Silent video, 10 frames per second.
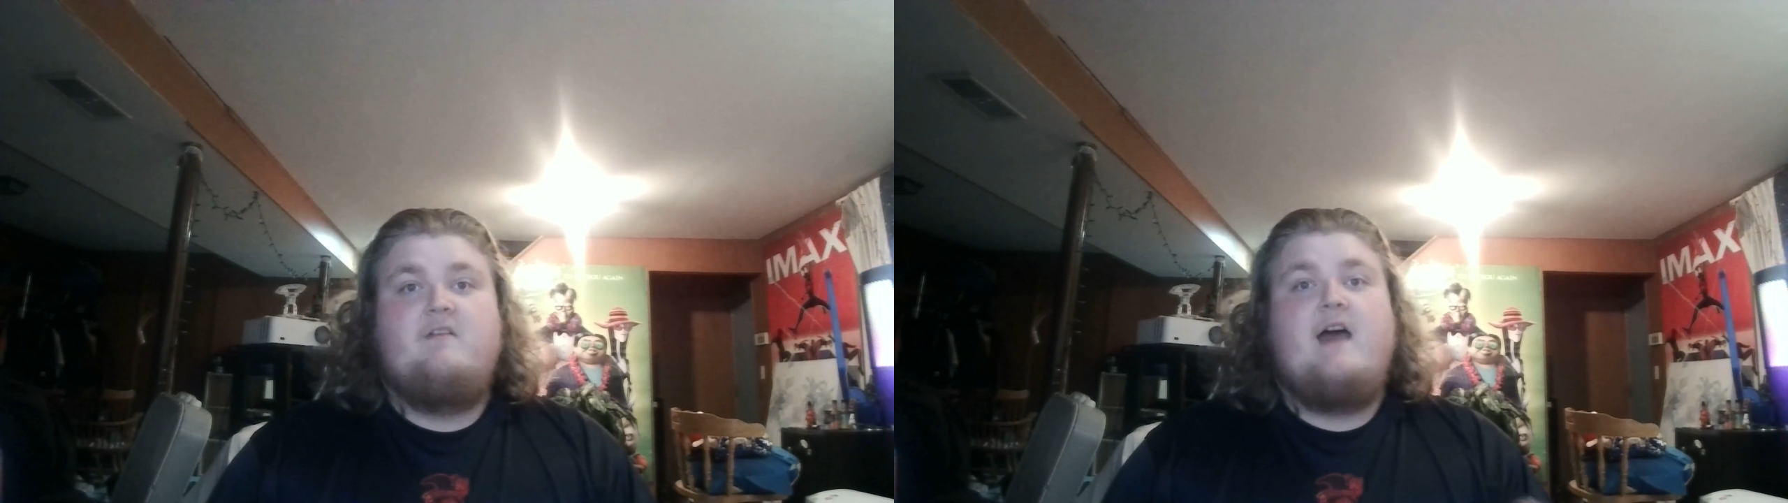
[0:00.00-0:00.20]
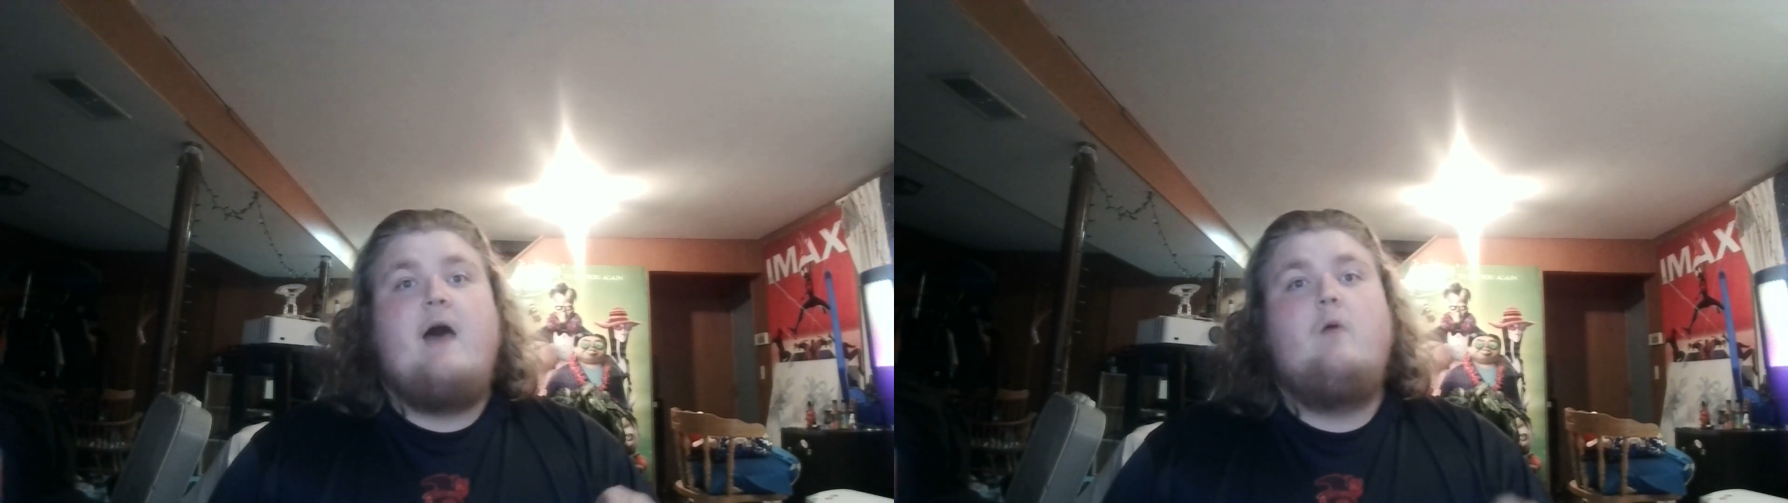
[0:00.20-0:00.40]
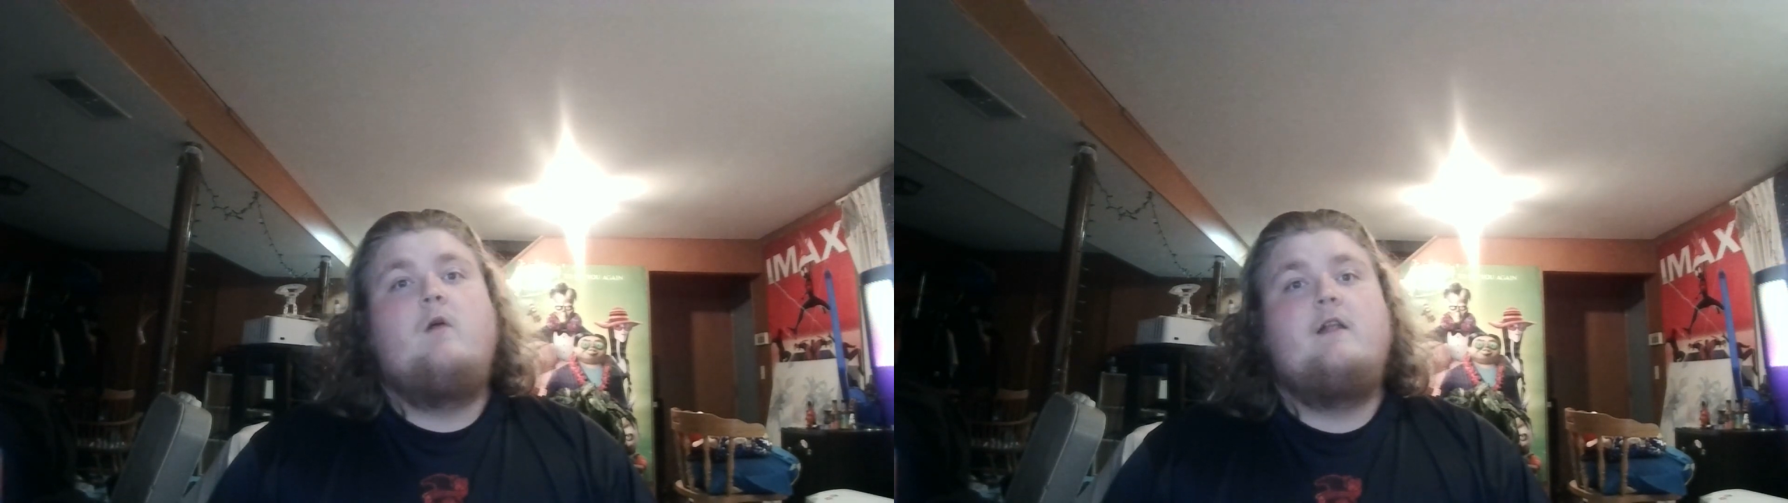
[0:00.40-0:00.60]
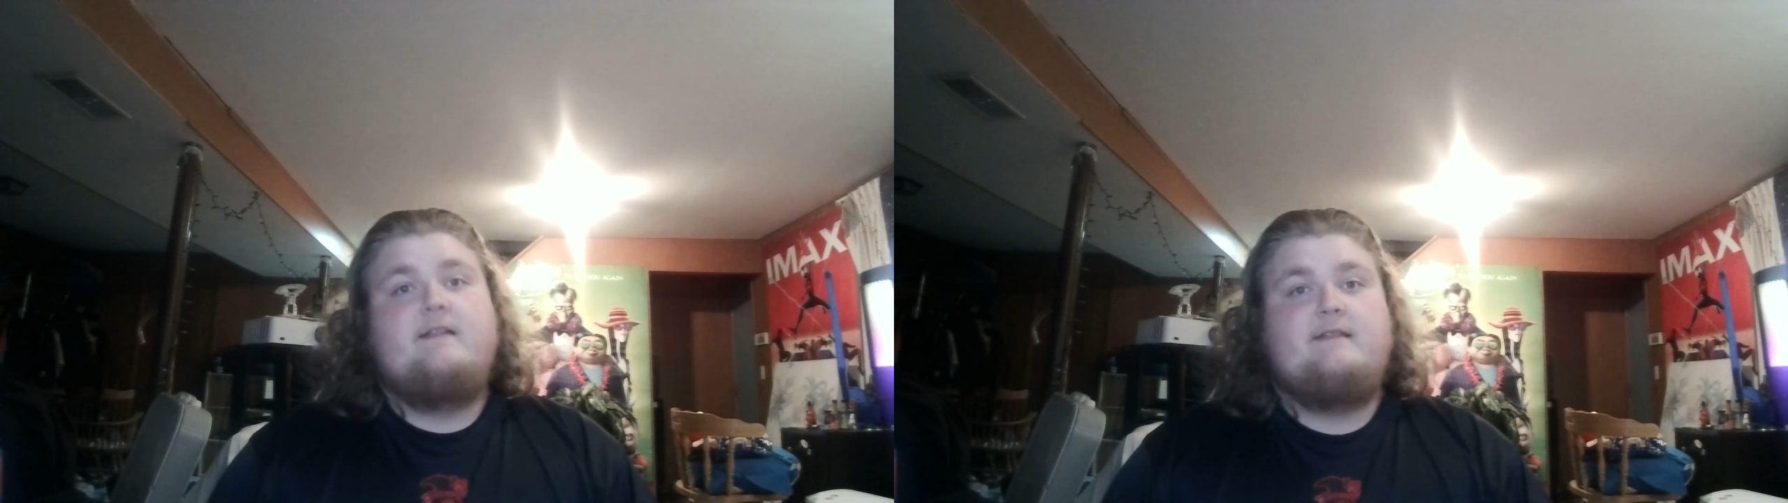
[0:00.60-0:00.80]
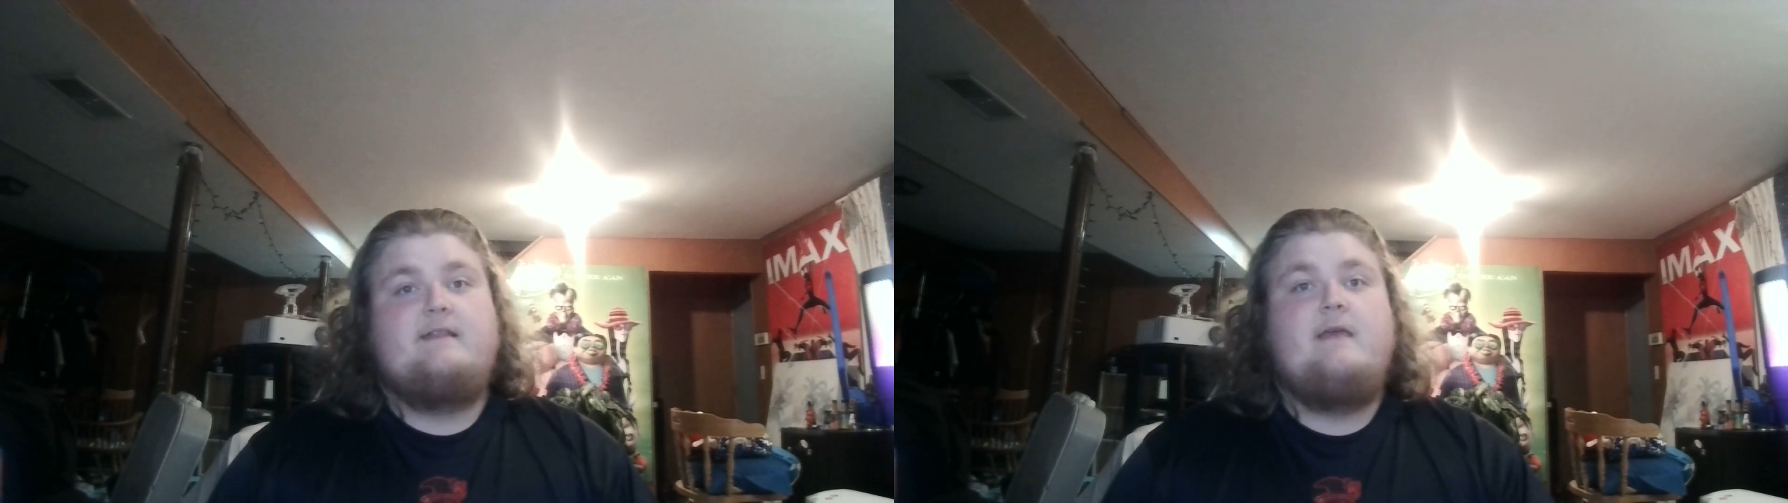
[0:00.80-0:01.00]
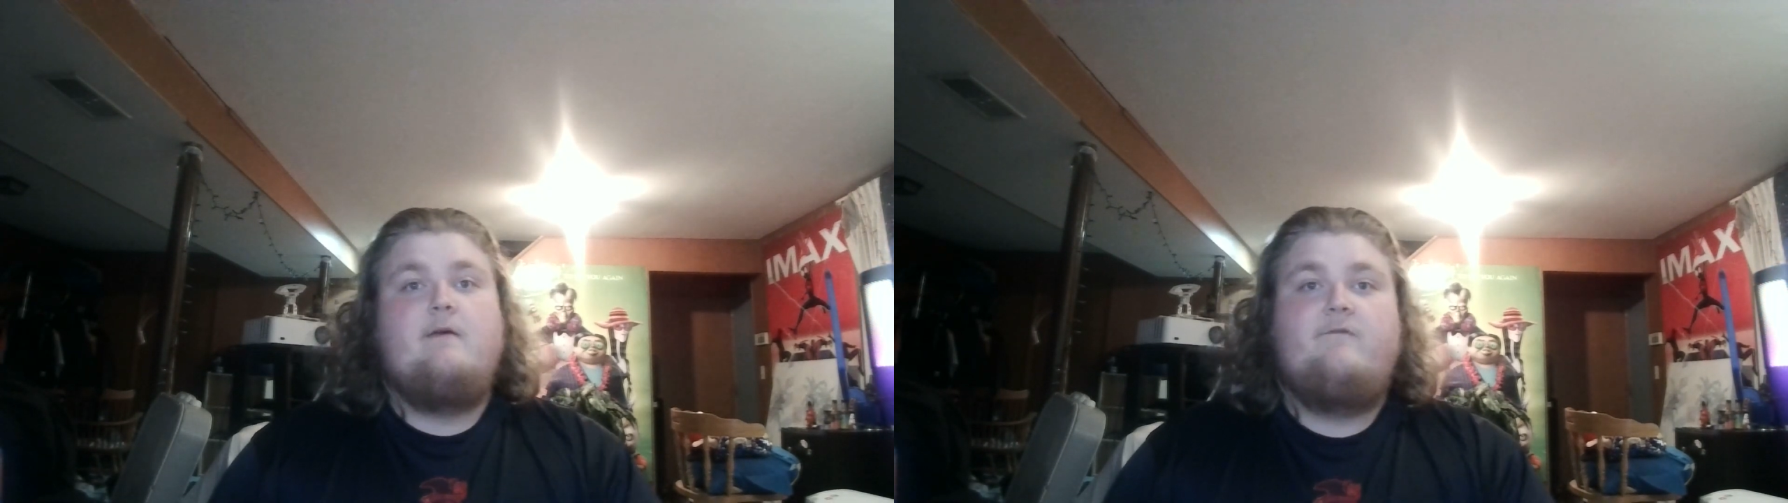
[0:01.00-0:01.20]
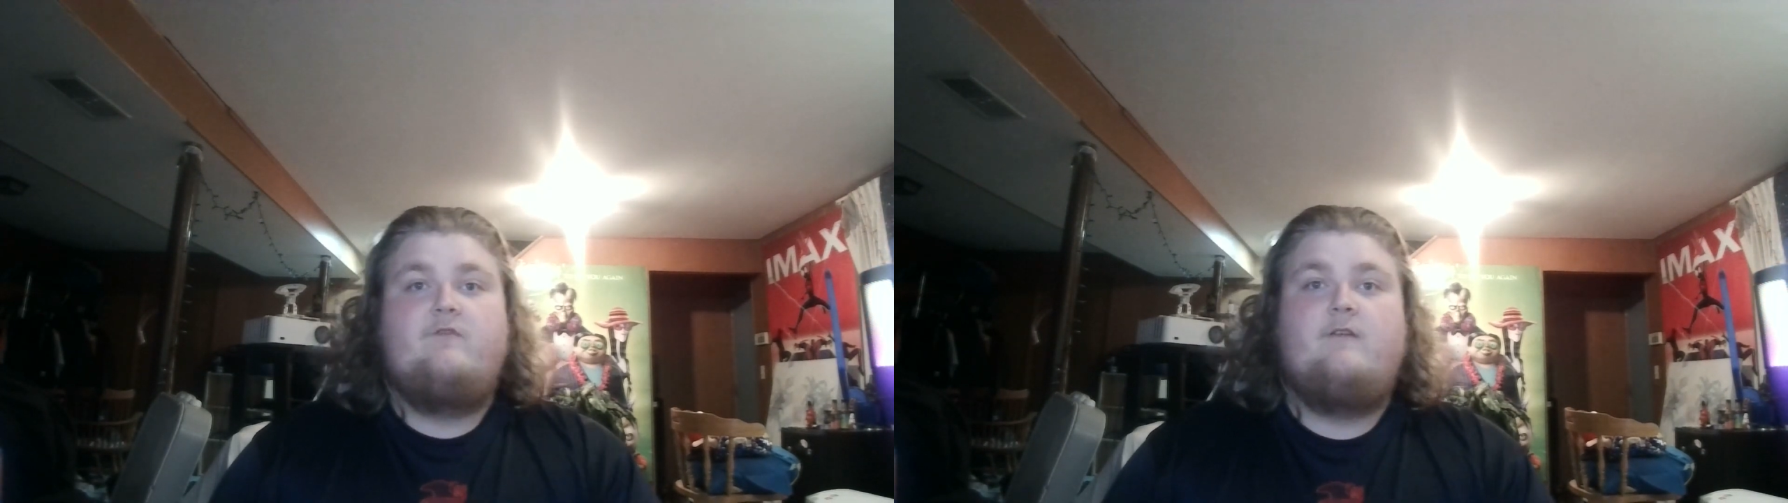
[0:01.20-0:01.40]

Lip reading: but I want to save them for